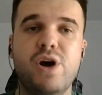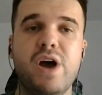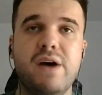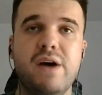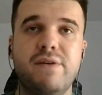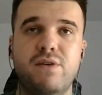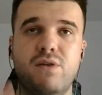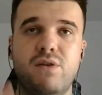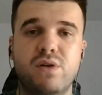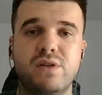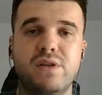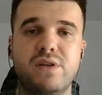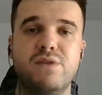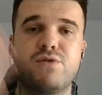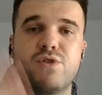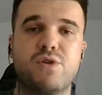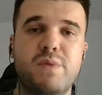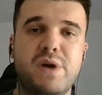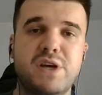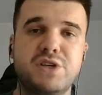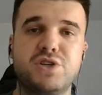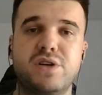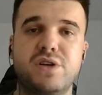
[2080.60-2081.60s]
to have all the
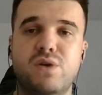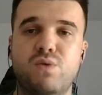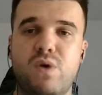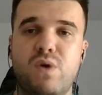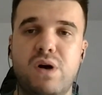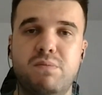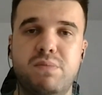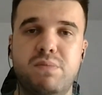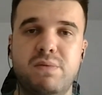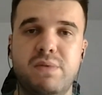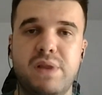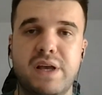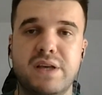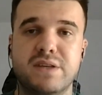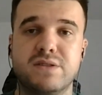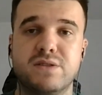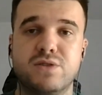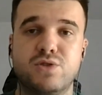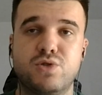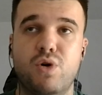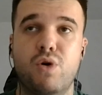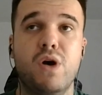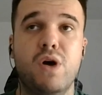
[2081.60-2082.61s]
information in one
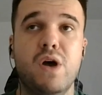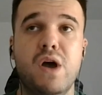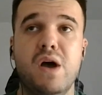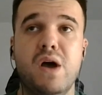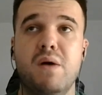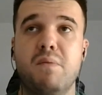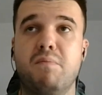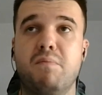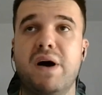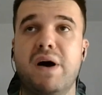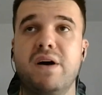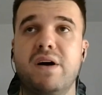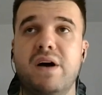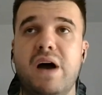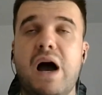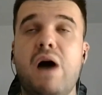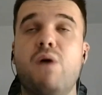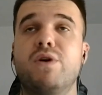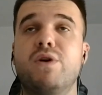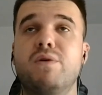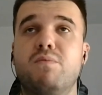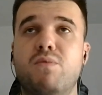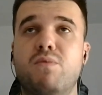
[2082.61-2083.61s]
place. So my,
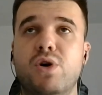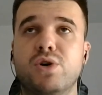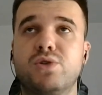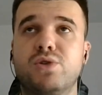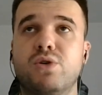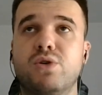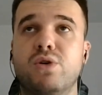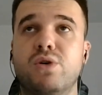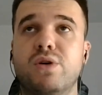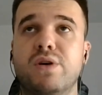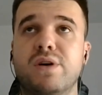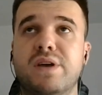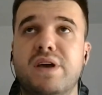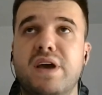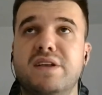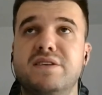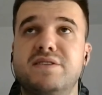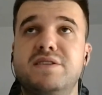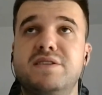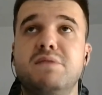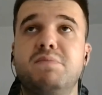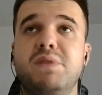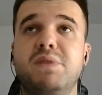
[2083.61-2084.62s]
our motto
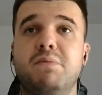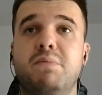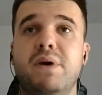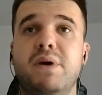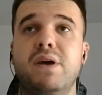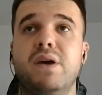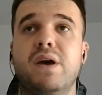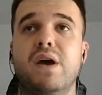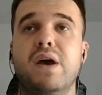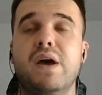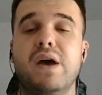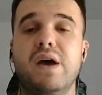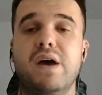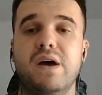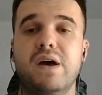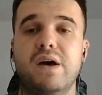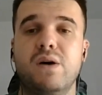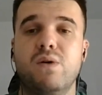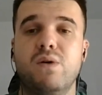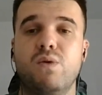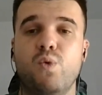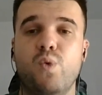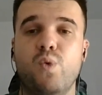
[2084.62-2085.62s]
can simply be
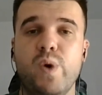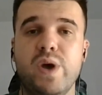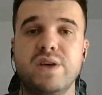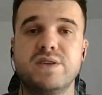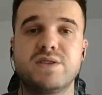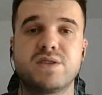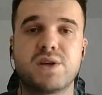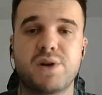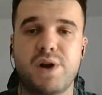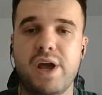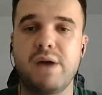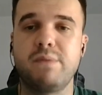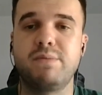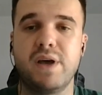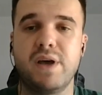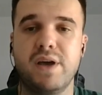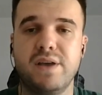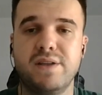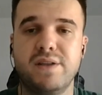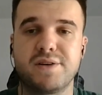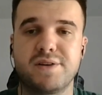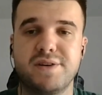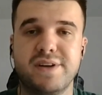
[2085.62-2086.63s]
we scrape
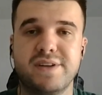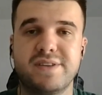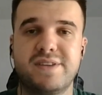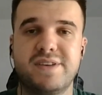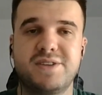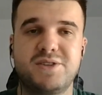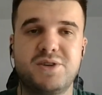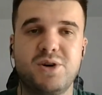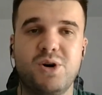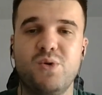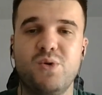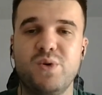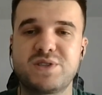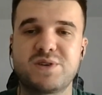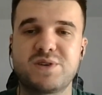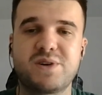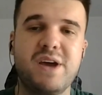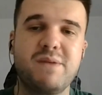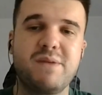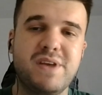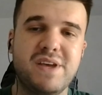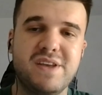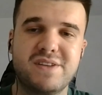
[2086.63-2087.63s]
the internet. So we
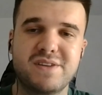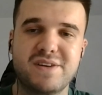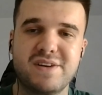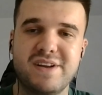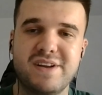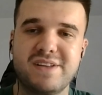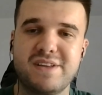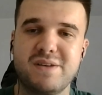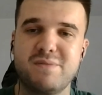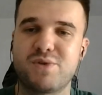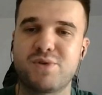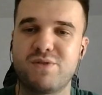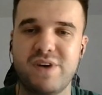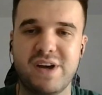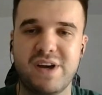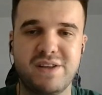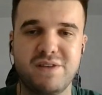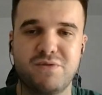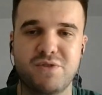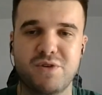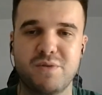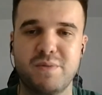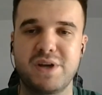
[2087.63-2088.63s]
scrape the internet and
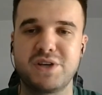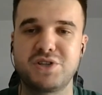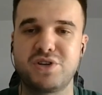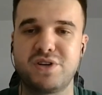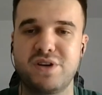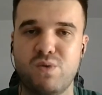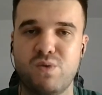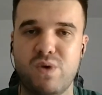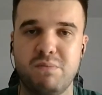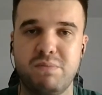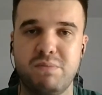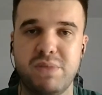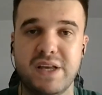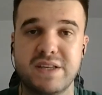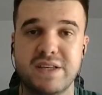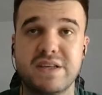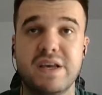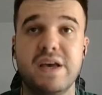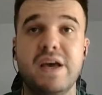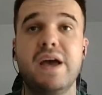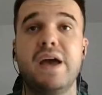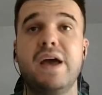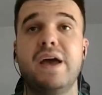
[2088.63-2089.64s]
provide information in one
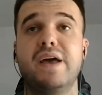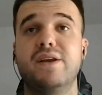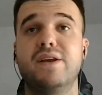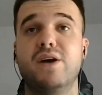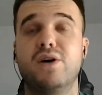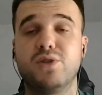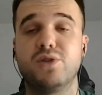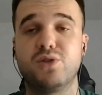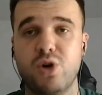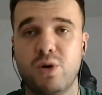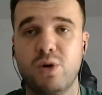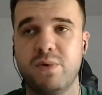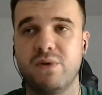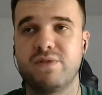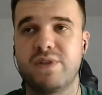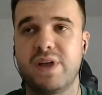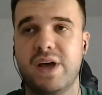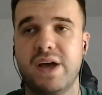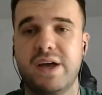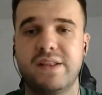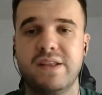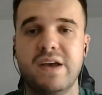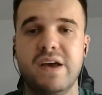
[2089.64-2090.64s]
place. And on top
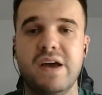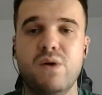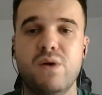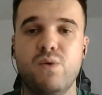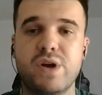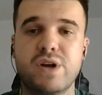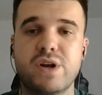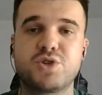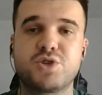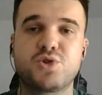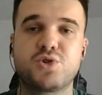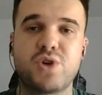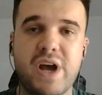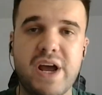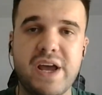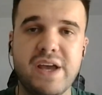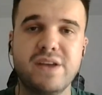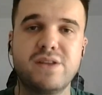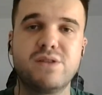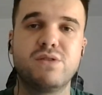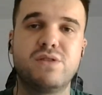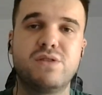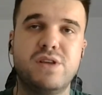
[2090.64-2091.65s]
of that, we are
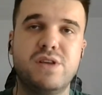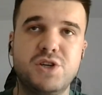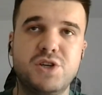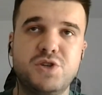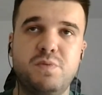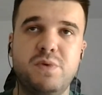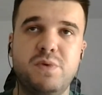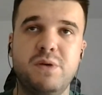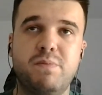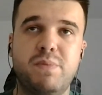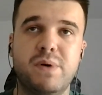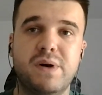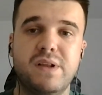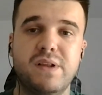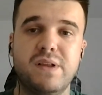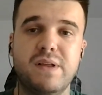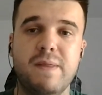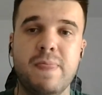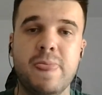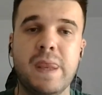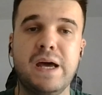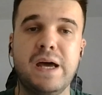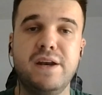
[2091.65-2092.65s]
trying to teach
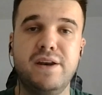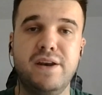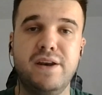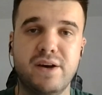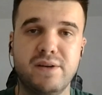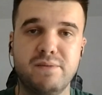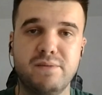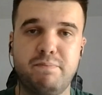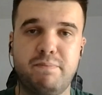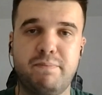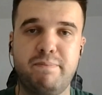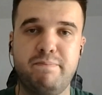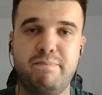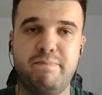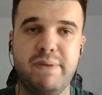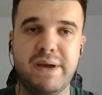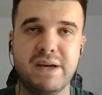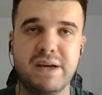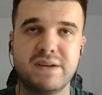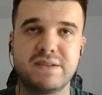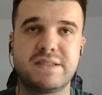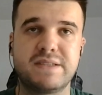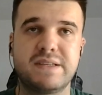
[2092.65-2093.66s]
people non
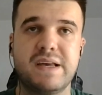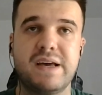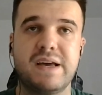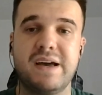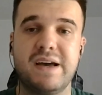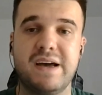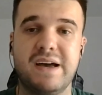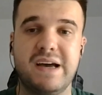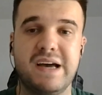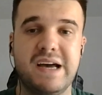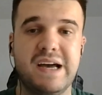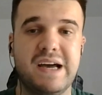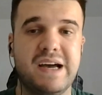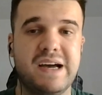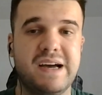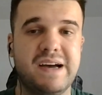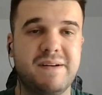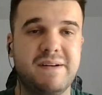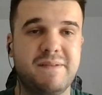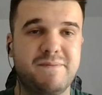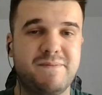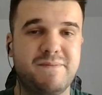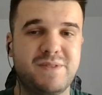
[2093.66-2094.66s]
bias
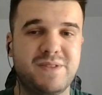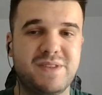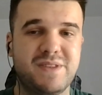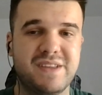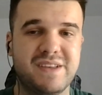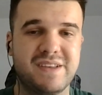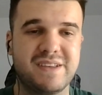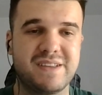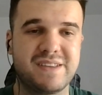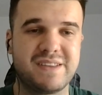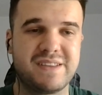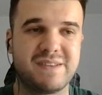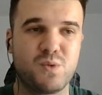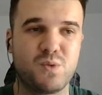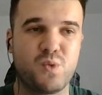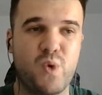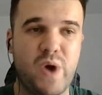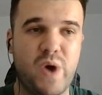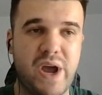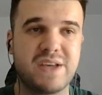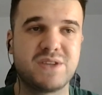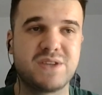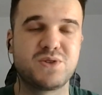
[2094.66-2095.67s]
uh,
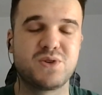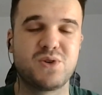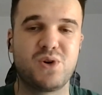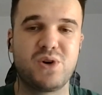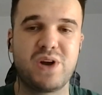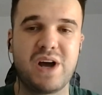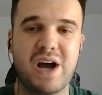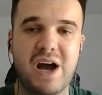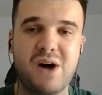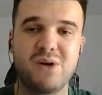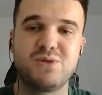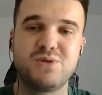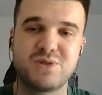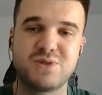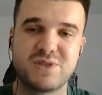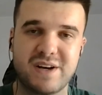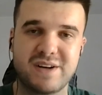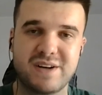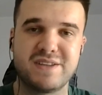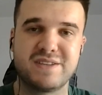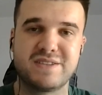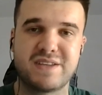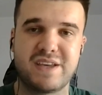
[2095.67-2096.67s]
ways on how to
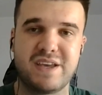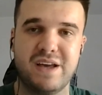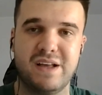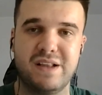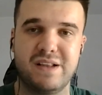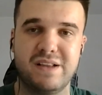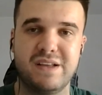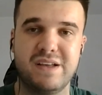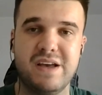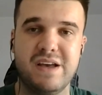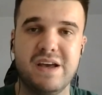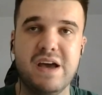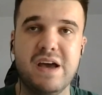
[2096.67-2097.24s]
start and scale.